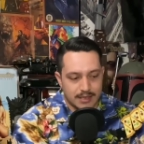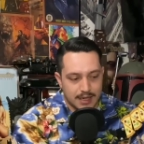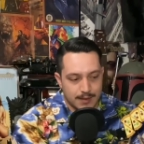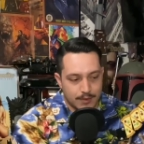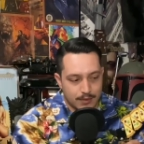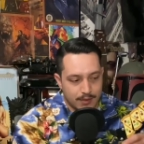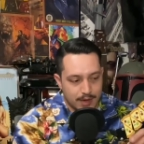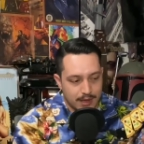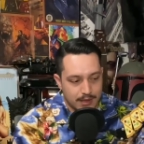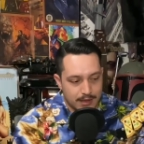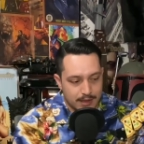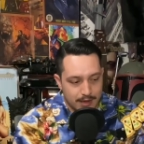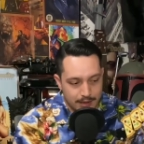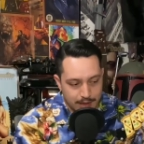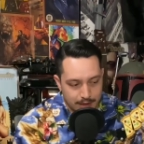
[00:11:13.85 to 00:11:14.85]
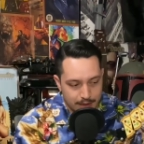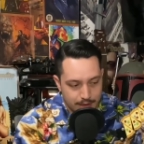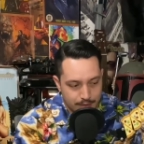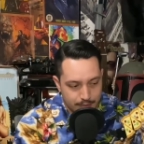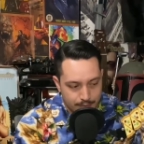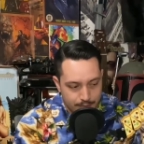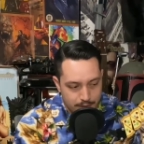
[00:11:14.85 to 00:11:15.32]
table right there. You
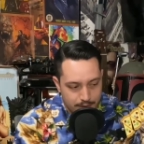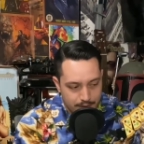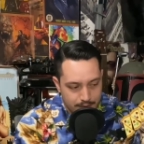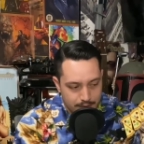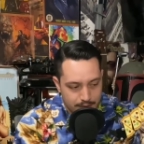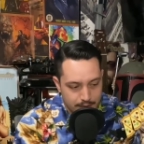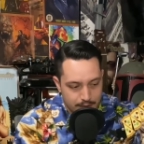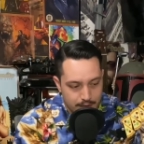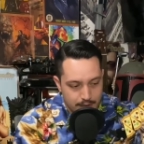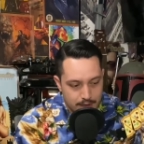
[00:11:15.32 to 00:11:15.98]
know, we're probably going to